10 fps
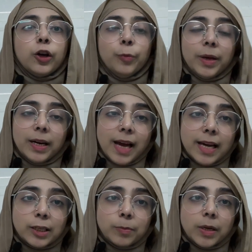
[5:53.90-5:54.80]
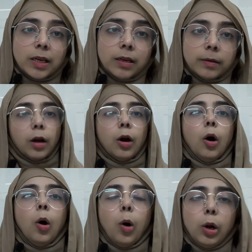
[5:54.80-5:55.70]
human anatomy,
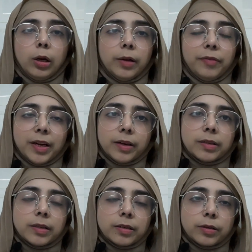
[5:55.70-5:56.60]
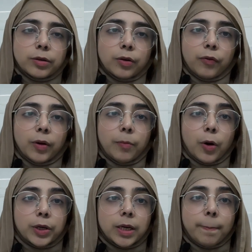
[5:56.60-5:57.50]
all the various diseases of the
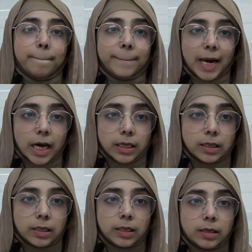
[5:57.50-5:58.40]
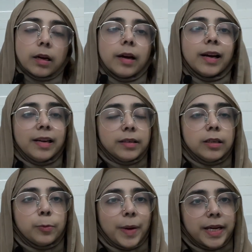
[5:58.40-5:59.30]
body, plus
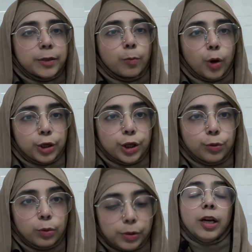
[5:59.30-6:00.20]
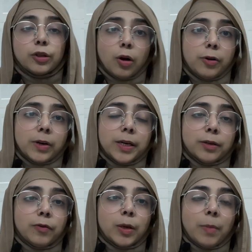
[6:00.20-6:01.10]
content-based module. It's all
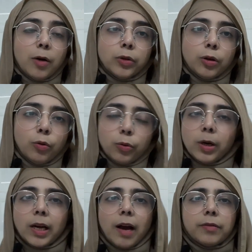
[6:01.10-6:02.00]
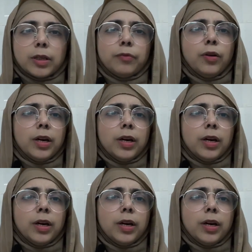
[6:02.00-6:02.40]
related with the mouth and the oral cavity.